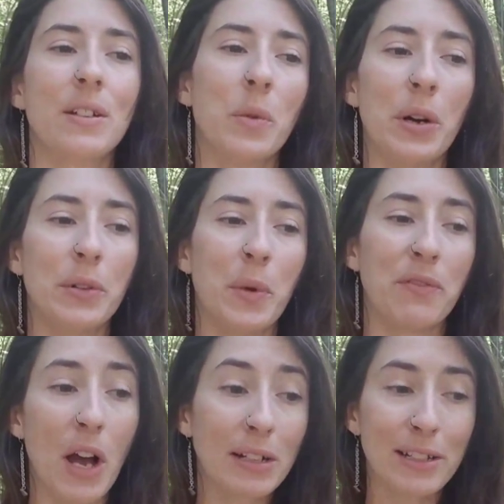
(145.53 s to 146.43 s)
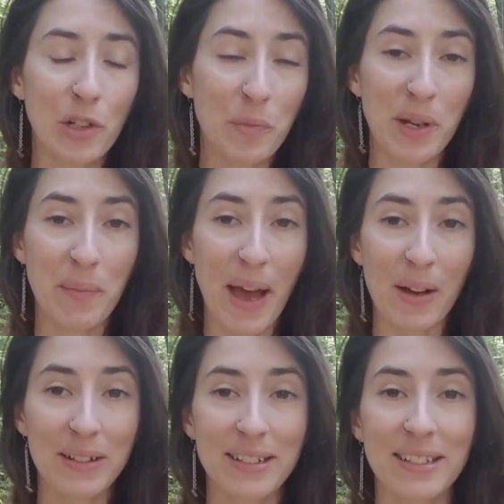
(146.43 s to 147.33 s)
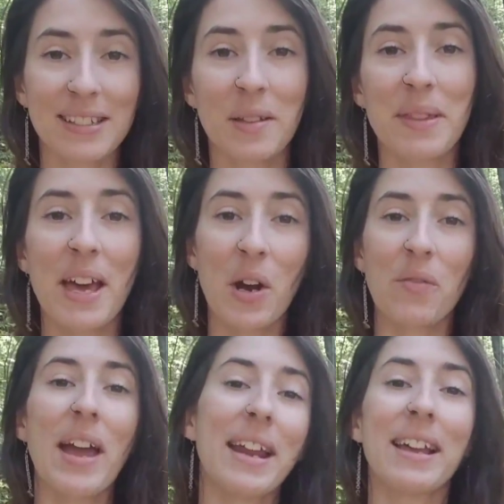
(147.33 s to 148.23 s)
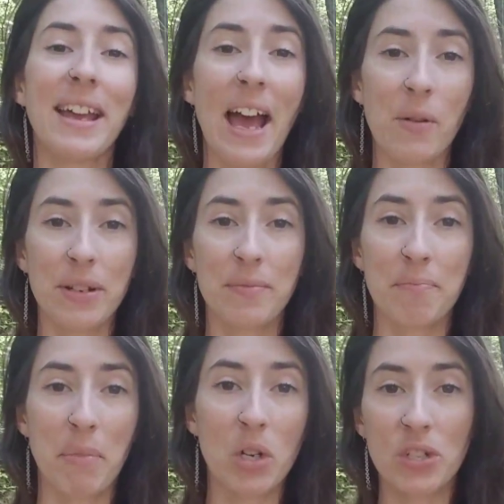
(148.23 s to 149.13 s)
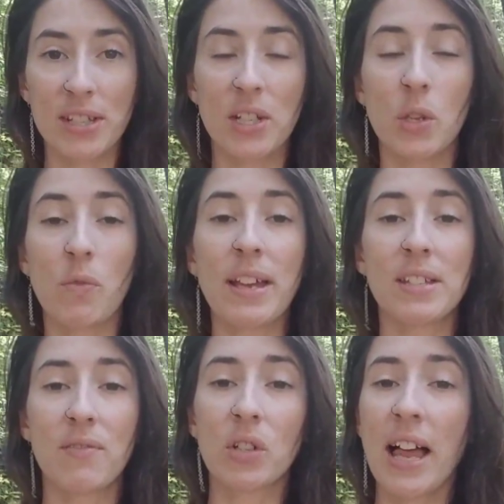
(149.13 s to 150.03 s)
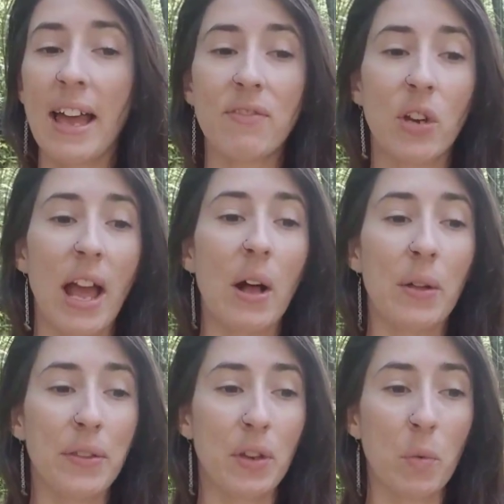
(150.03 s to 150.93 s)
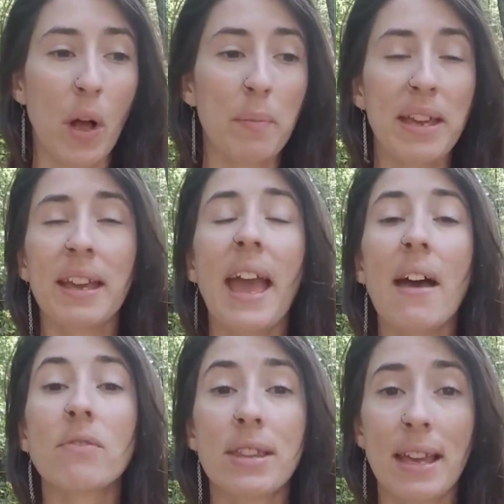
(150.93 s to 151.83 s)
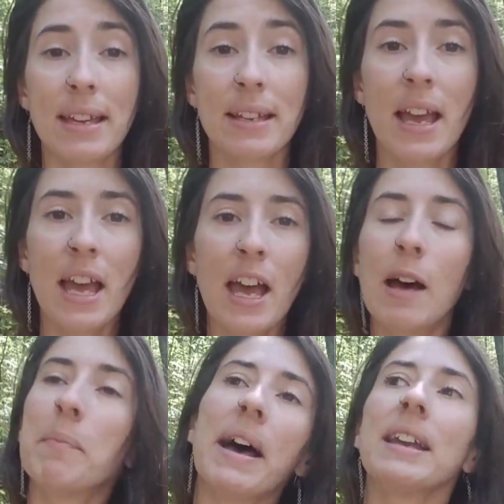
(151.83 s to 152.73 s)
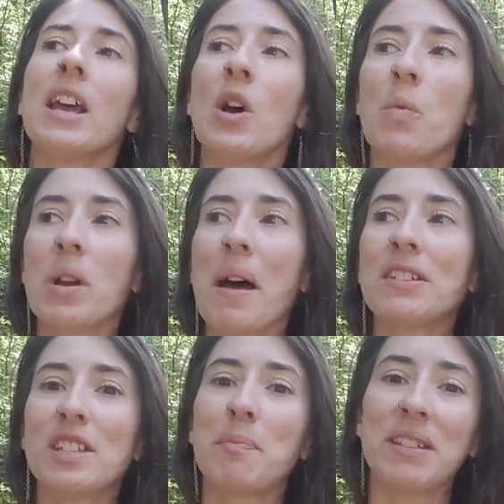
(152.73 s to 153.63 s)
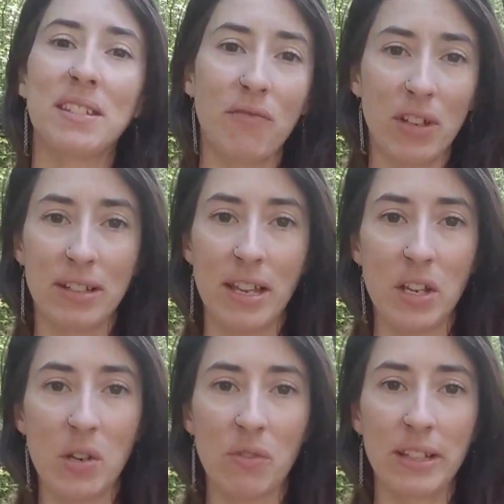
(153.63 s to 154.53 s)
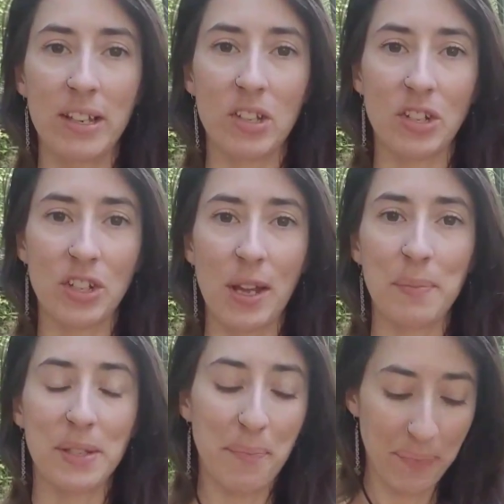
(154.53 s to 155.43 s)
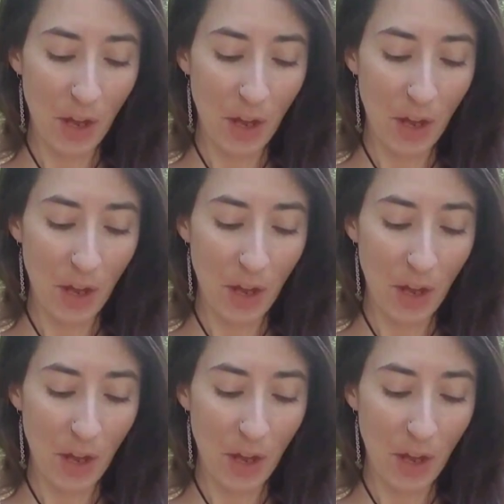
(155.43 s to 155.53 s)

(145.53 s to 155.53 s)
Well, we've talked a little bit about some of that already, like how it merges into the rest of your life, your health, your well-being, everything. But what about specifically in your relationships?